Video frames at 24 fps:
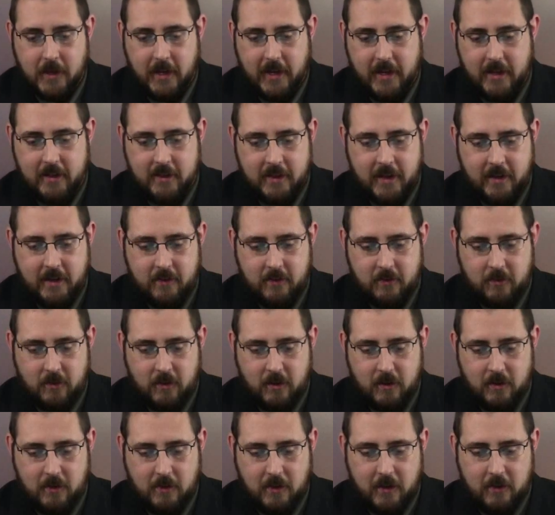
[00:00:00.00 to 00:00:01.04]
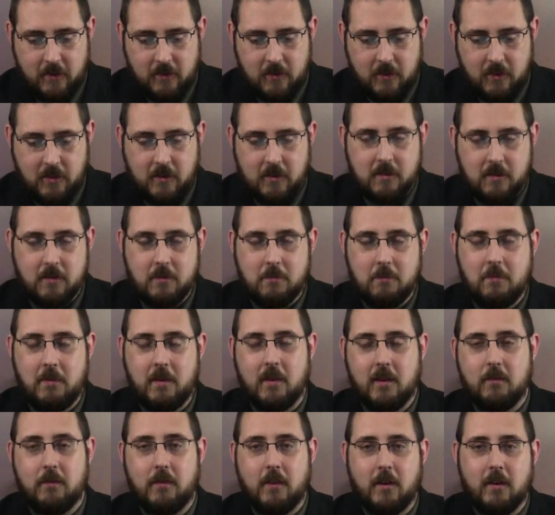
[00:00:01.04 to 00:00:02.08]
And that can
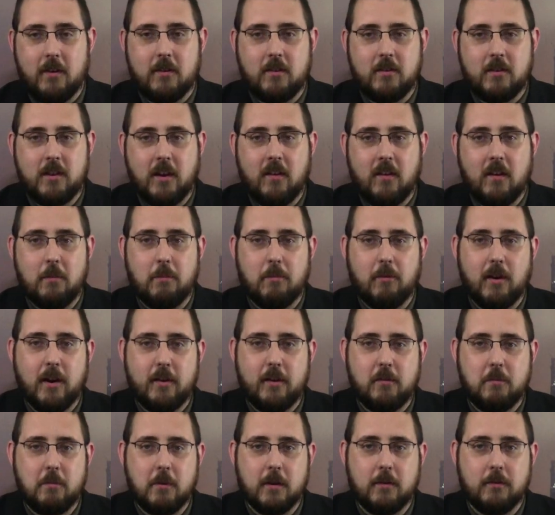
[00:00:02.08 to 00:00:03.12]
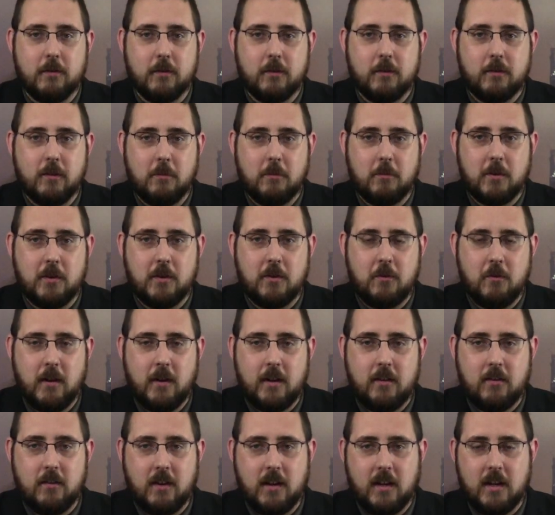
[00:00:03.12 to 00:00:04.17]
be a very scary prospect for someone who
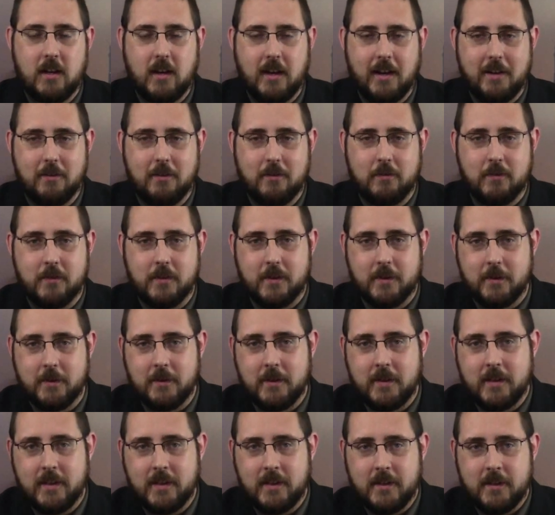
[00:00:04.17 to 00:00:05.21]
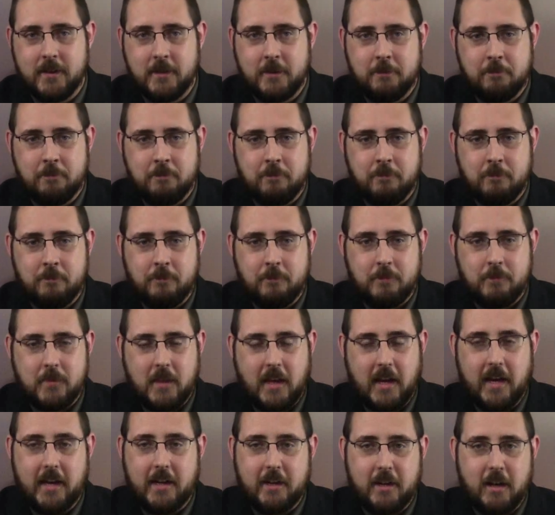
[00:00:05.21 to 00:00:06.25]
has any kind of
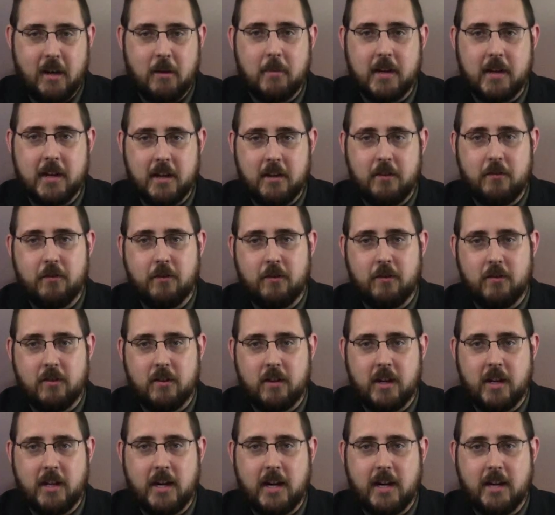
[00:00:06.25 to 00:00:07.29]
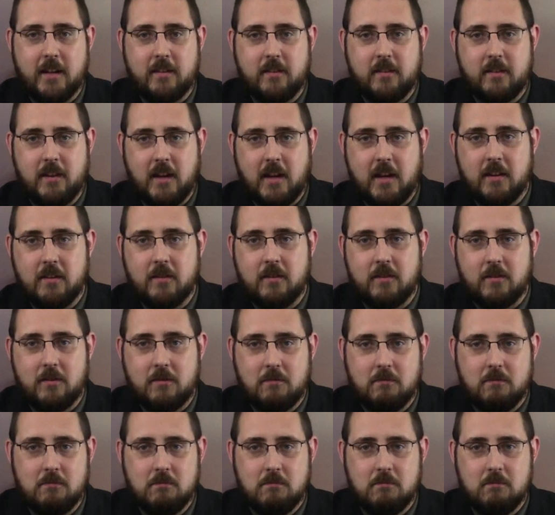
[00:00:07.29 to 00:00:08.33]
economic interest in the United States.
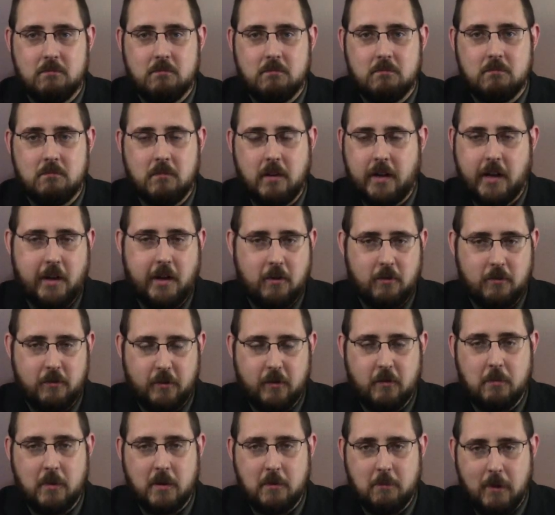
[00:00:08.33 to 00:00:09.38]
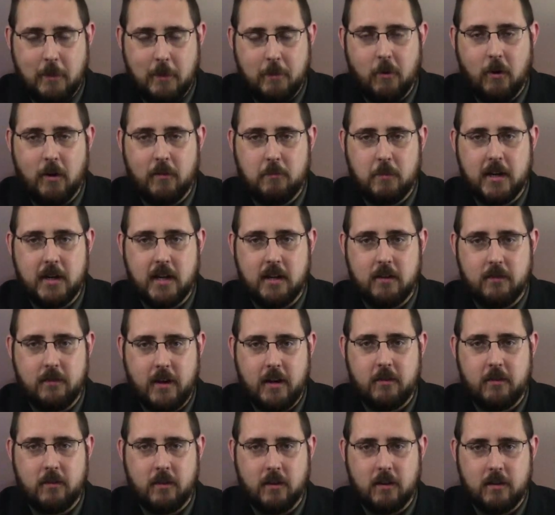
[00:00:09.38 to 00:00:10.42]
And I don't just mean people who have money
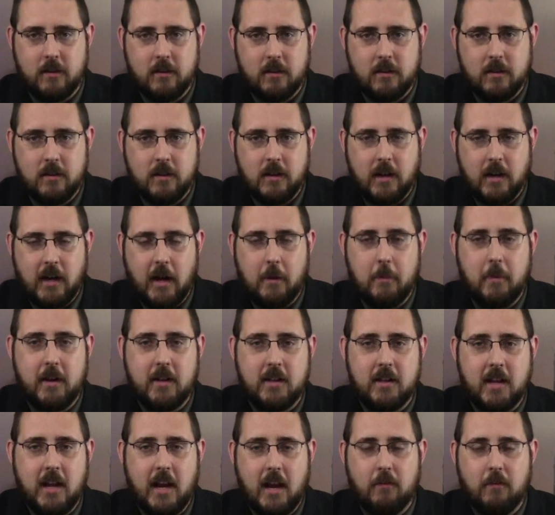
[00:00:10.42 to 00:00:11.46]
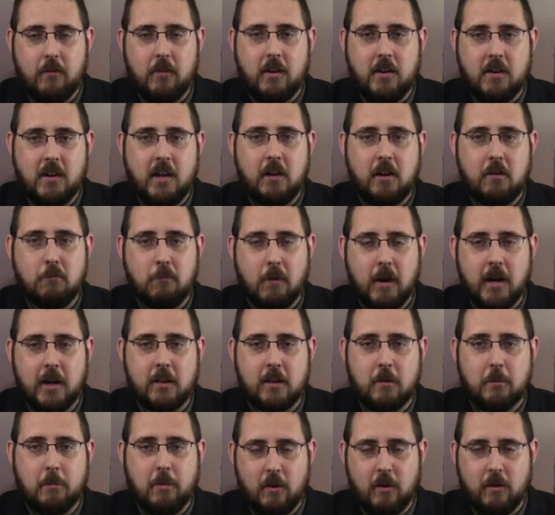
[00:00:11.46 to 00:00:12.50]
invested. I mean the everyday,
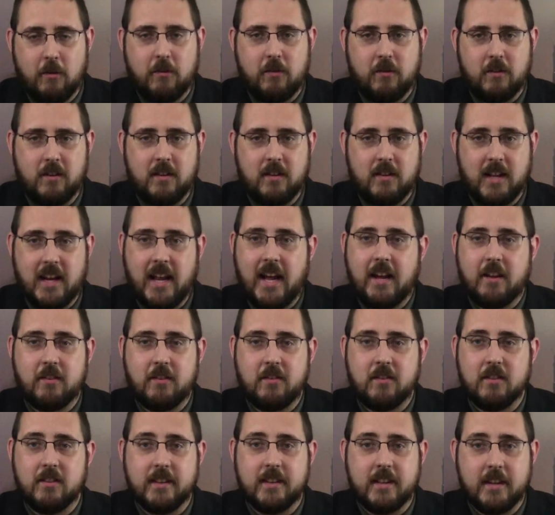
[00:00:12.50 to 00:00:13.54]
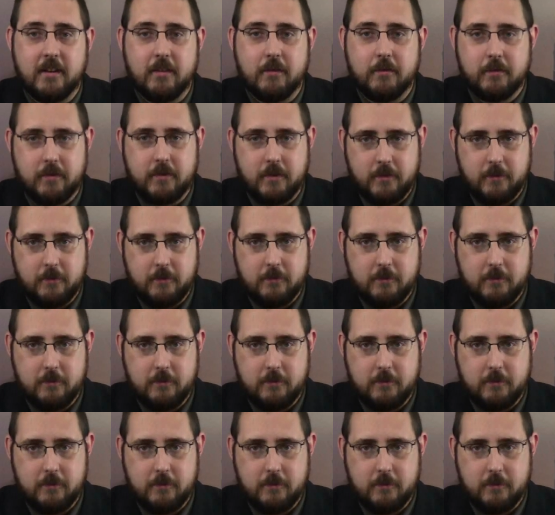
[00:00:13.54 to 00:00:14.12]
regular person that has to live.